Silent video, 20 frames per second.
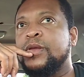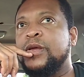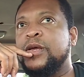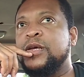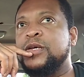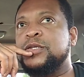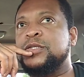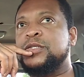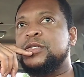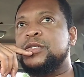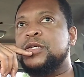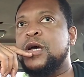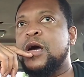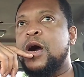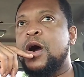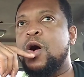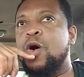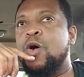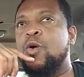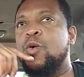is
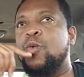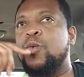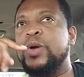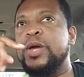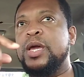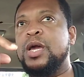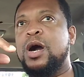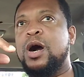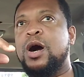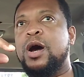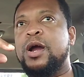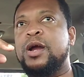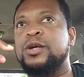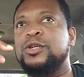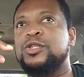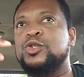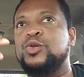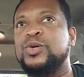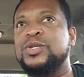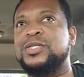how we are
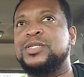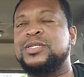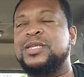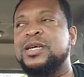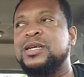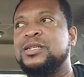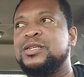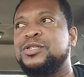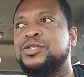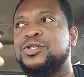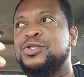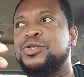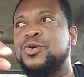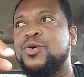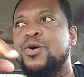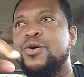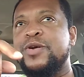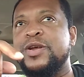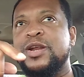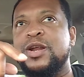twisting the
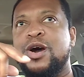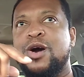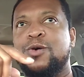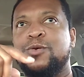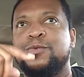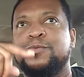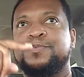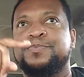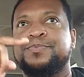story now.